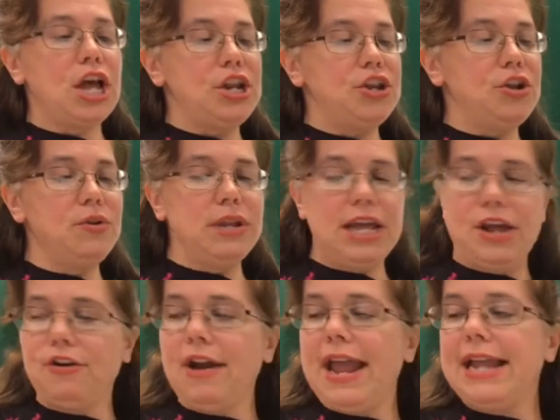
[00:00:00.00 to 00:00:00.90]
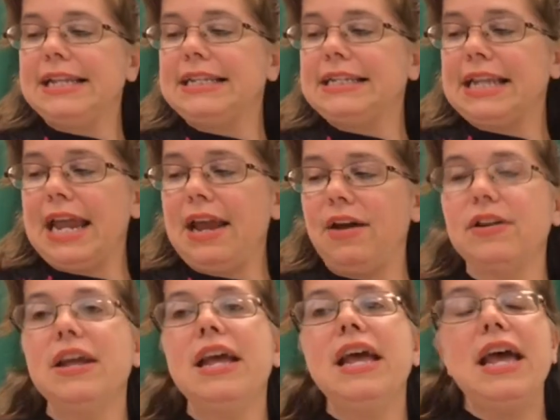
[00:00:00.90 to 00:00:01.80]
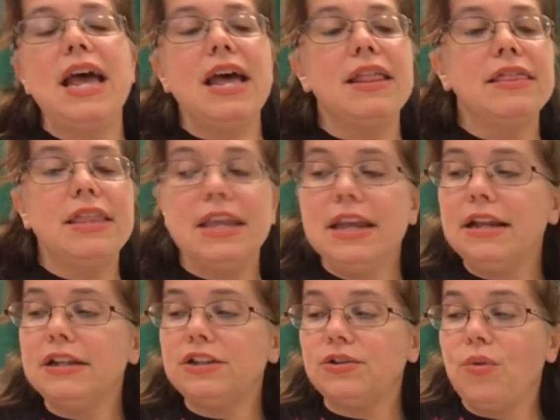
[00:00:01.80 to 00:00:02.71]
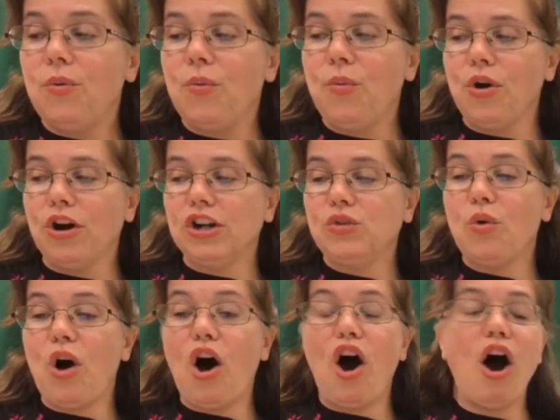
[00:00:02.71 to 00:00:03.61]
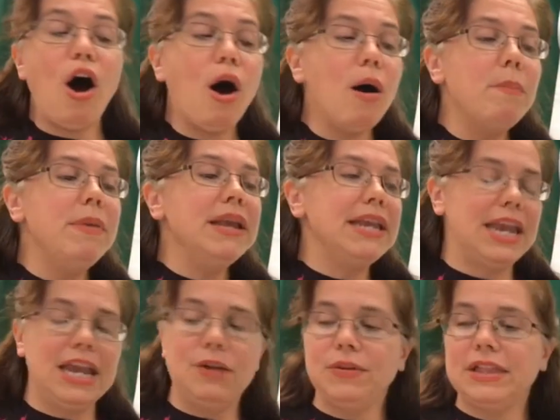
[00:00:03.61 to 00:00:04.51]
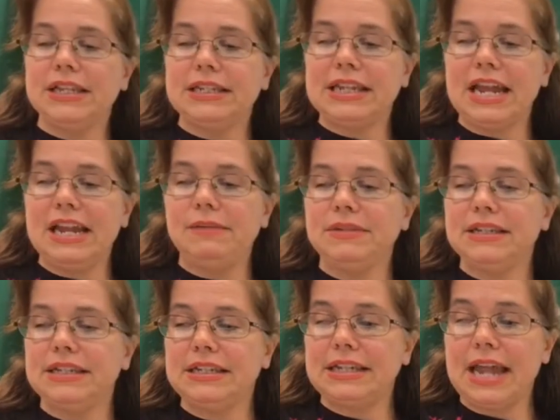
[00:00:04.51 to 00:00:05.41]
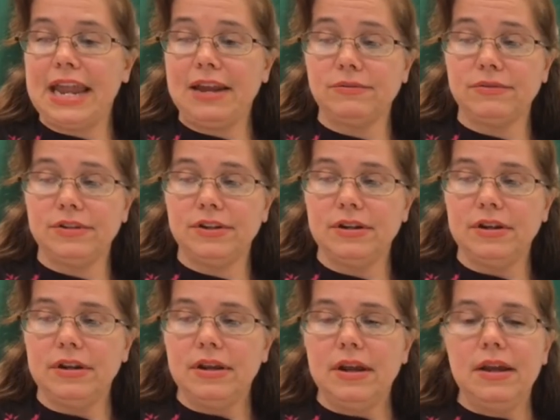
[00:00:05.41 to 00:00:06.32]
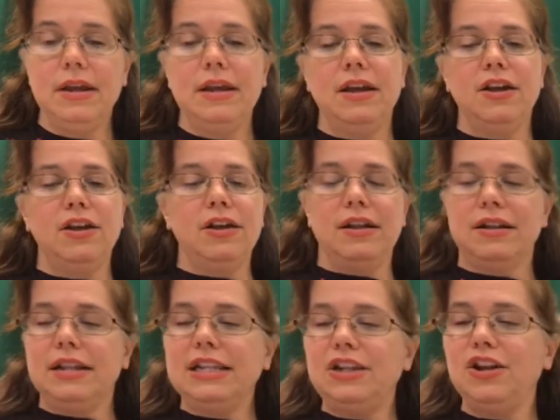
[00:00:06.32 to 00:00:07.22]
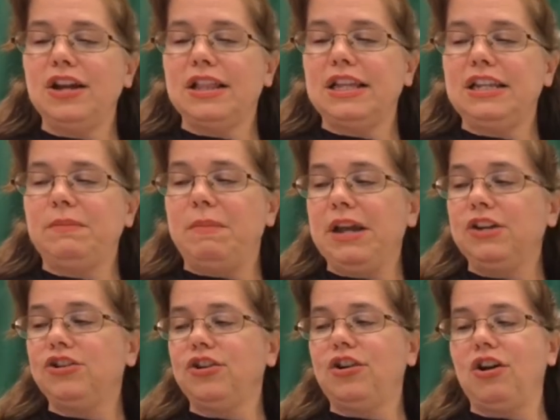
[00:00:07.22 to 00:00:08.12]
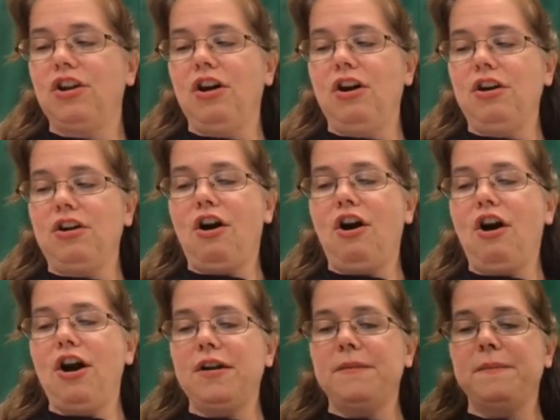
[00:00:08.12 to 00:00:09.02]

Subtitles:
a new letter and its sound. And these words will all begin with the same sound. Let's look at this picture card.